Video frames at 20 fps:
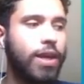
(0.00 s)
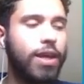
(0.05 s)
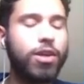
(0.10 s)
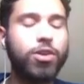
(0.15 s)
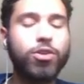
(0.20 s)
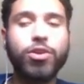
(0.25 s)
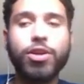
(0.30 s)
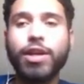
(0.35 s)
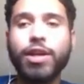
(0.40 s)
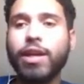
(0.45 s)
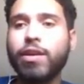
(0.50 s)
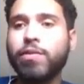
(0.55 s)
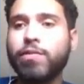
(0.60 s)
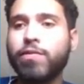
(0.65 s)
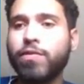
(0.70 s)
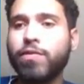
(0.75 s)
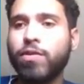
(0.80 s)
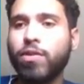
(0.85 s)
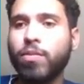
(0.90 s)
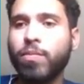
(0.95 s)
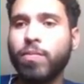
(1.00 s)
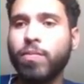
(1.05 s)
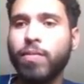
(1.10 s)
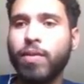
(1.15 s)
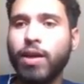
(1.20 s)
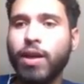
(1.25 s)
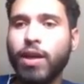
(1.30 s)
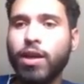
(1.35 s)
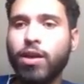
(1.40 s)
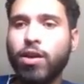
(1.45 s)
creative from
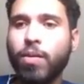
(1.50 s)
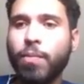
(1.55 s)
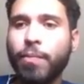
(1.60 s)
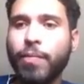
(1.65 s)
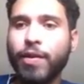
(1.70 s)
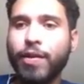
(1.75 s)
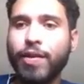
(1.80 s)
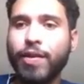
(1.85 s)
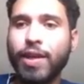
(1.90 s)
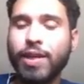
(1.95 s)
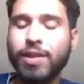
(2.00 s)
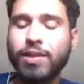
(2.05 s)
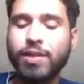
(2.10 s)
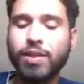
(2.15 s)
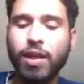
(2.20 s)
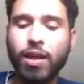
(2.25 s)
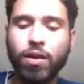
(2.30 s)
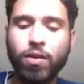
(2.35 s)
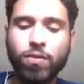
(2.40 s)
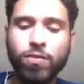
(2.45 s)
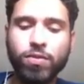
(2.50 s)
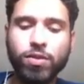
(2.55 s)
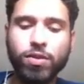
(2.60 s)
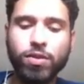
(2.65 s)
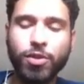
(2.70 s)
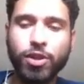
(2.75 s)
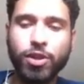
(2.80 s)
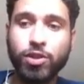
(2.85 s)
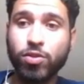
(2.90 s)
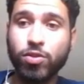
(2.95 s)
a company that sells
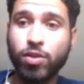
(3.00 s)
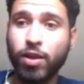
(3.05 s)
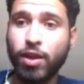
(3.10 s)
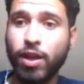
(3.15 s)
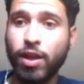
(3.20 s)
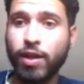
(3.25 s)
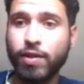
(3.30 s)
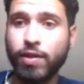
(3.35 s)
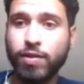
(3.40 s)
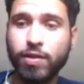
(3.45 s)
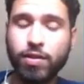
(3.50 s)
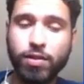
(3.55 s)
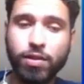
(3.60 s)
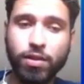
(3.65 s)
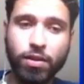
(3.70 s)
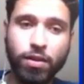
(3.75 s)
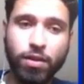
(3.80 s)
personalized.